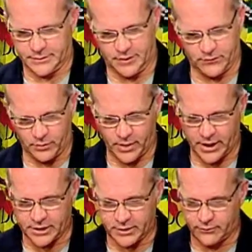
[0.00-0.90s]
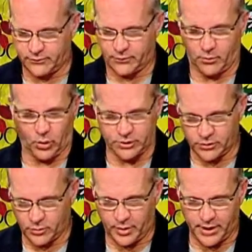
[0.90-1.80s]
information from what
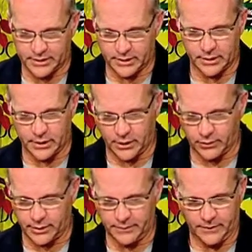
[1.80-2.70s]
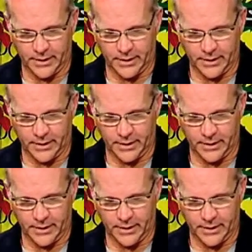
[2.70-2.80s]
took place in the hearing.